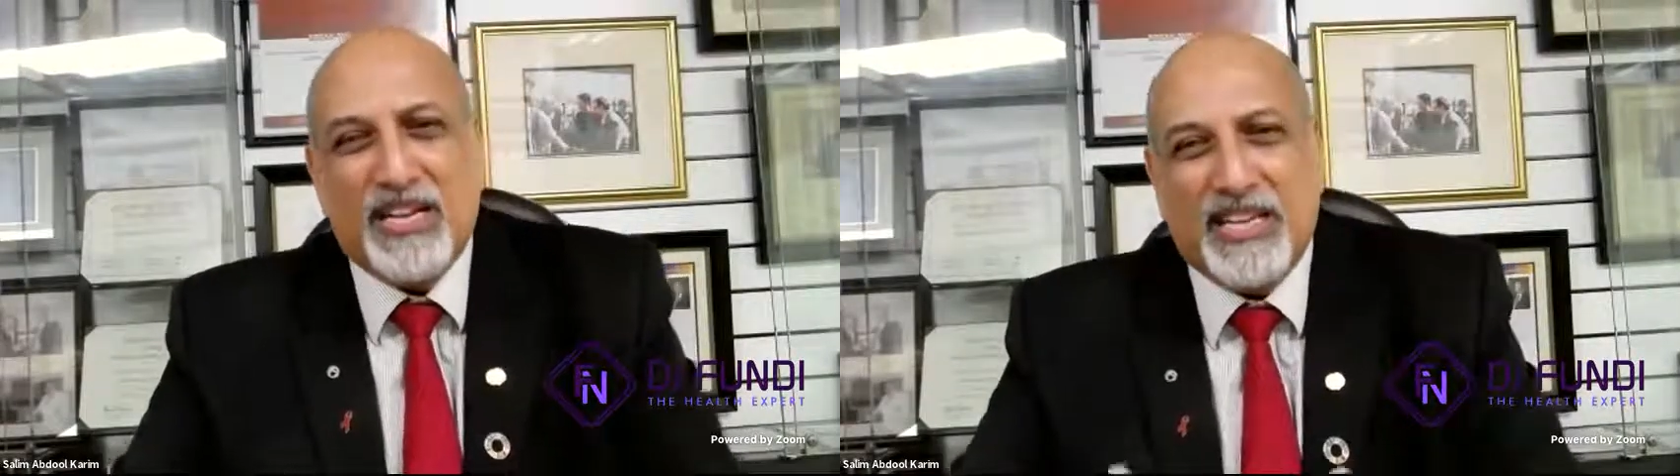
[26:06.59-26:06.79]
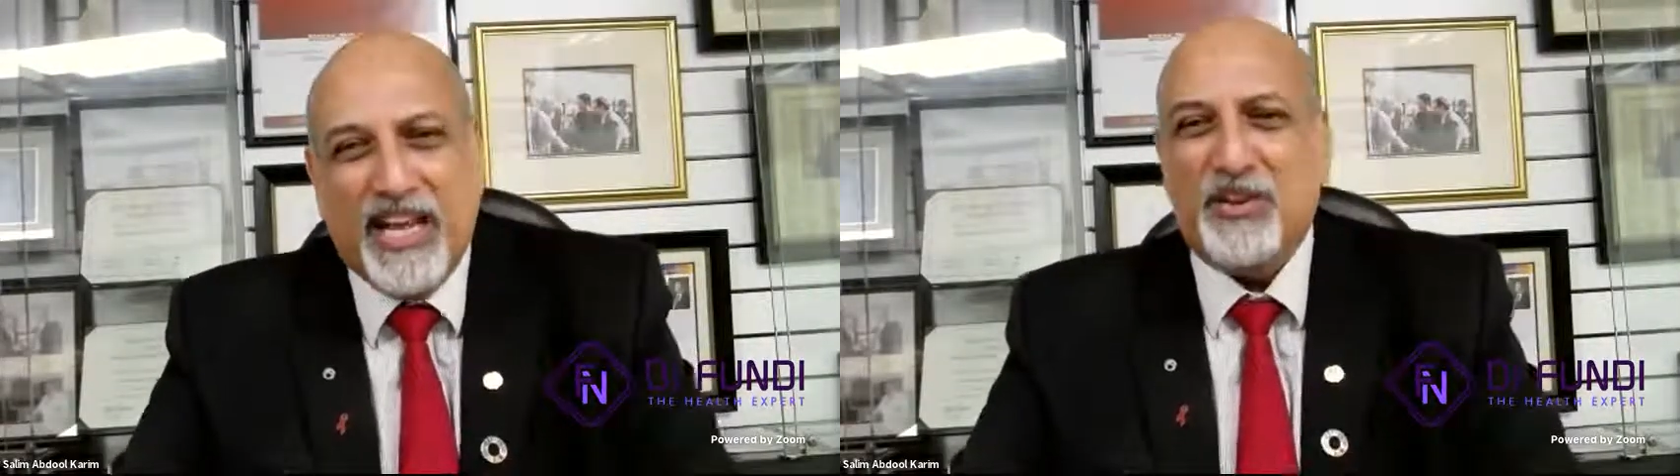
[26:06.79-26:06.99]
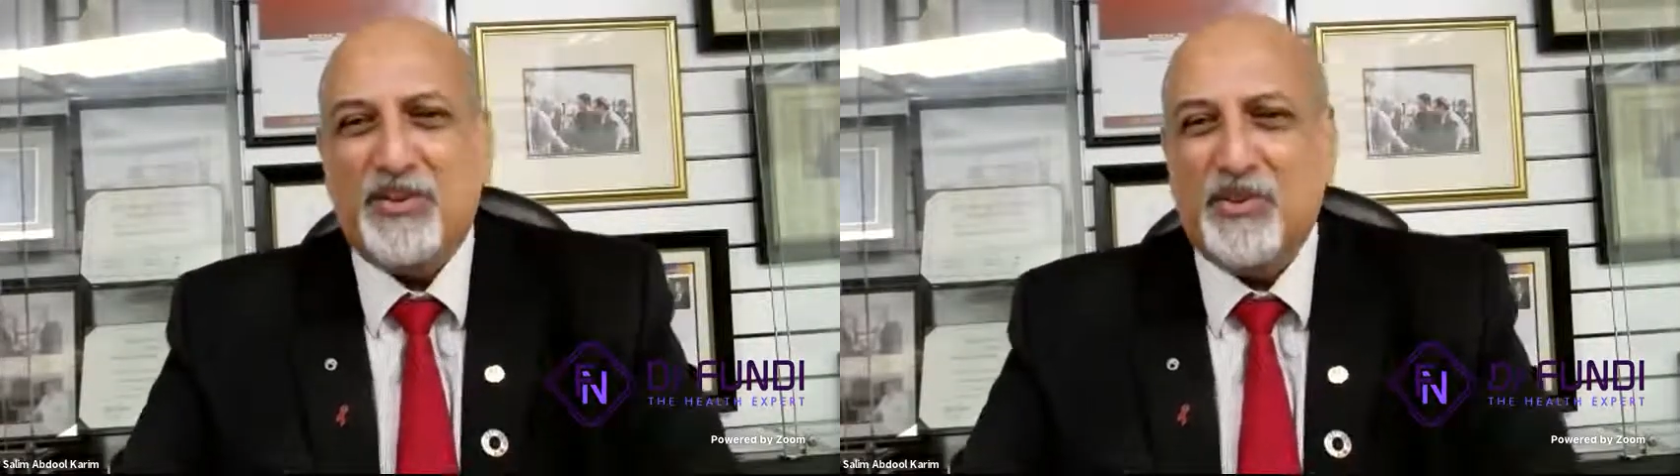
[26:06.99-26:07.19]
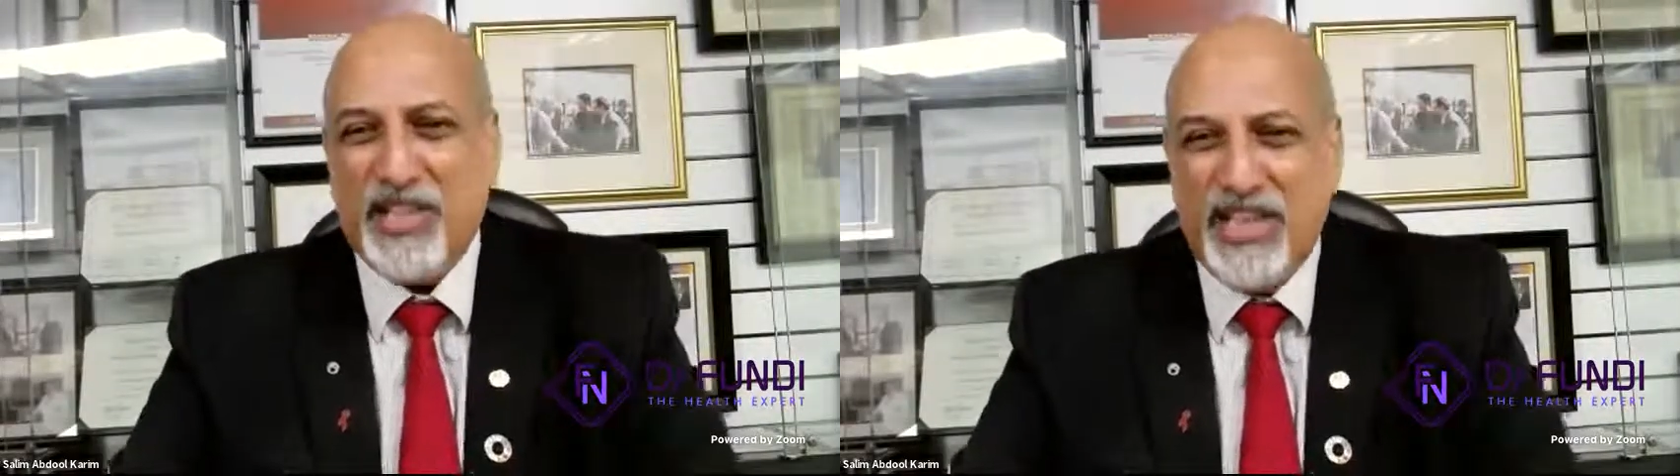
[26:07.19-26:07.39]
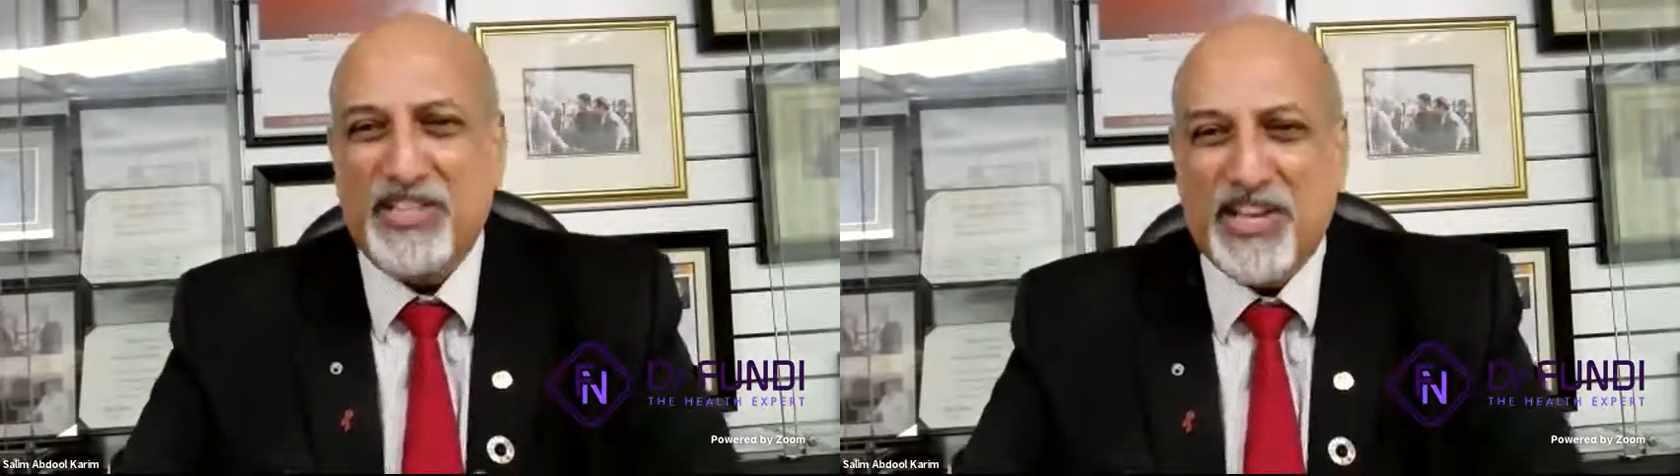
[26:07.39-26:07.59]
dealt
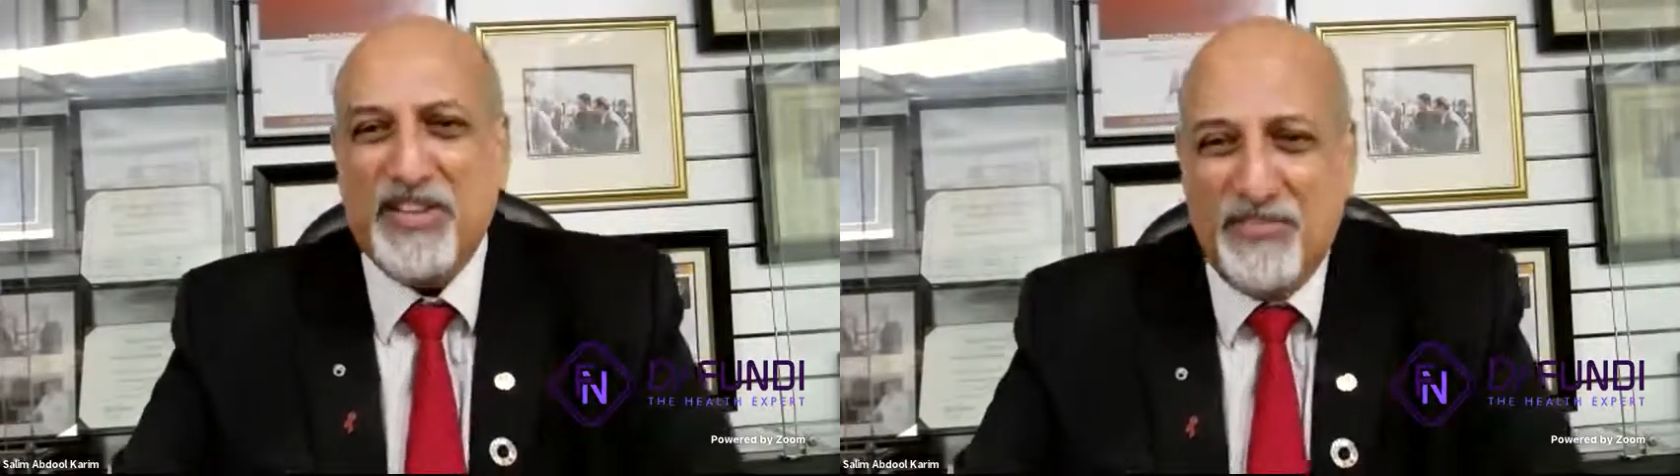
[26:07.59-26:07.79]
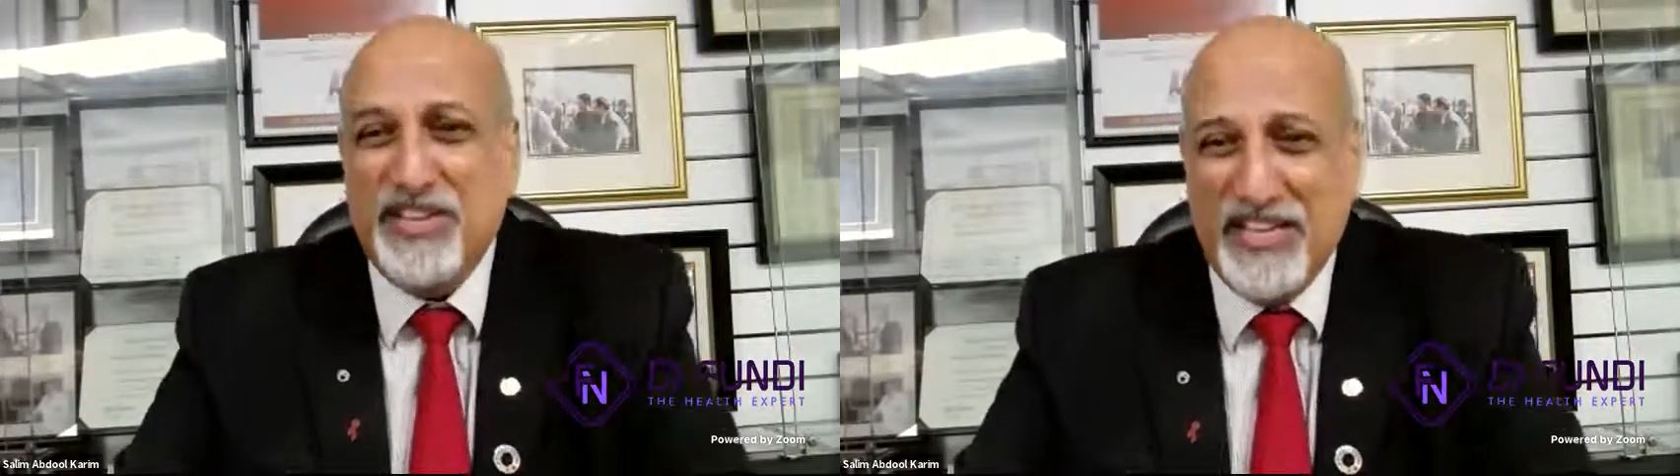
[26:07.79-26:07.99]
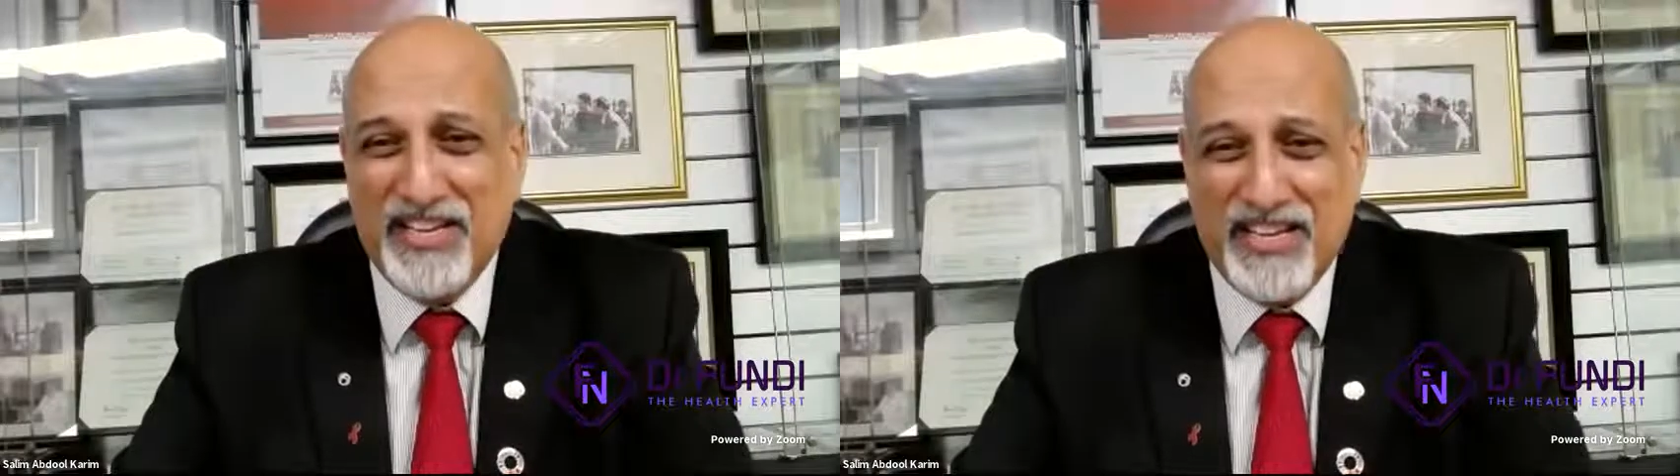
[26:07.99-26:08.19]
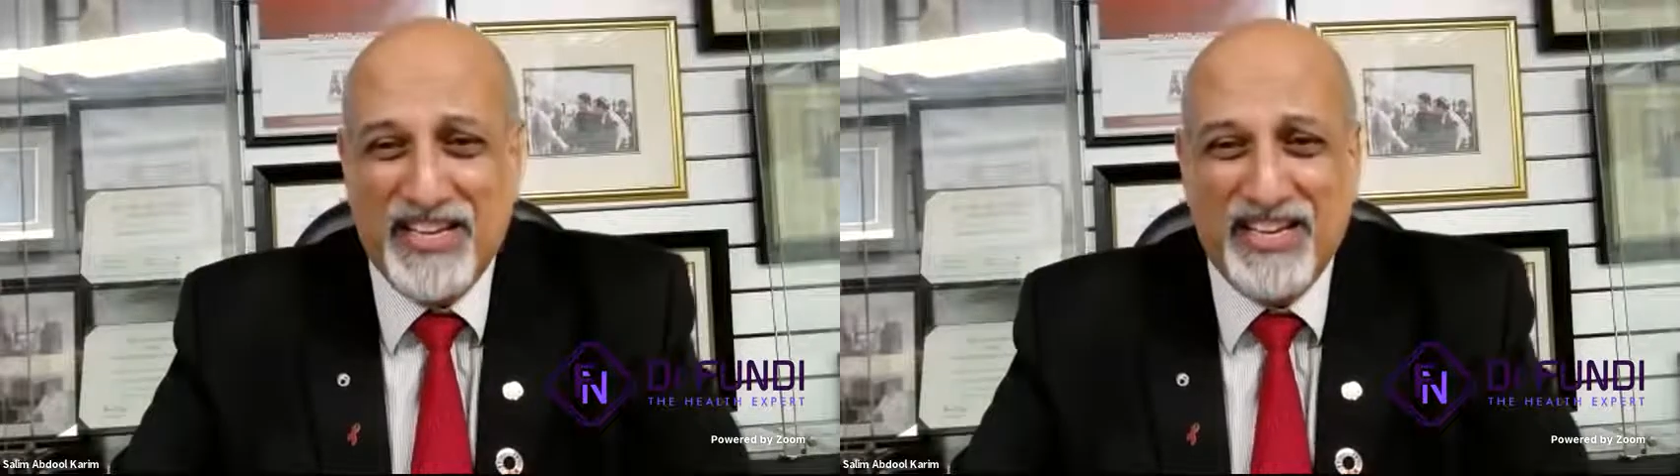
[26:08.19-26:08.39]
with HIV,